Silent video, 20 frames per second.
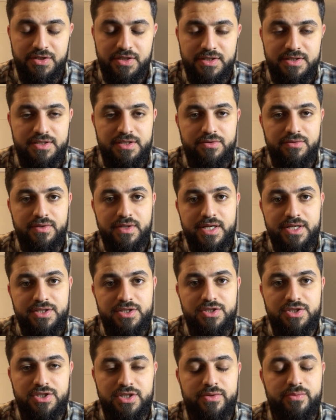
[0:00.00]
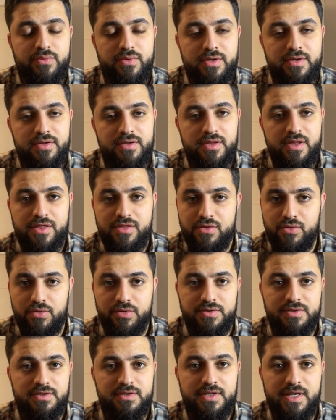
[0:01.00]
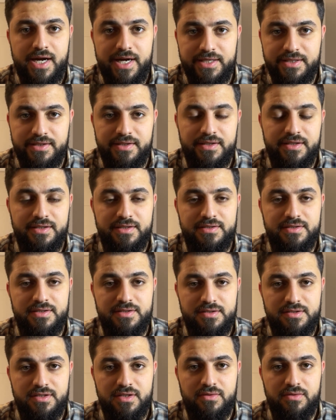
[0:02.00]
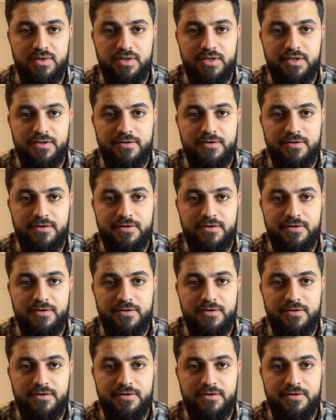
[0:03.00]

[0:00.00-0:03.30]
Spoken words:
It's the relationship with the thoughts, the ideas, and so on.